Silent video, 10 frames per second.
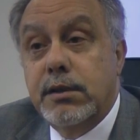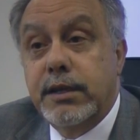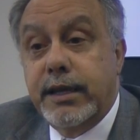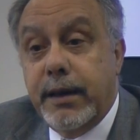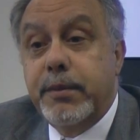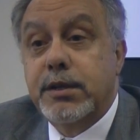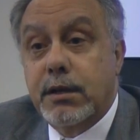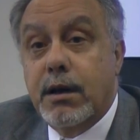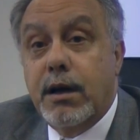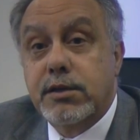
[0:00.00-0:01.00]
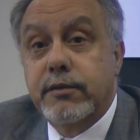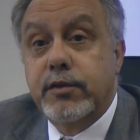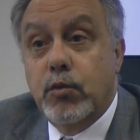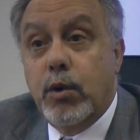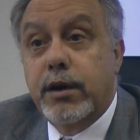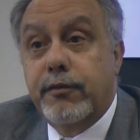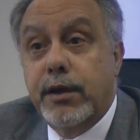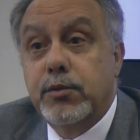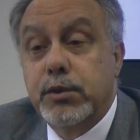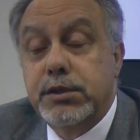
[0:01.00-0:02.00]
the capital cost of the water flood,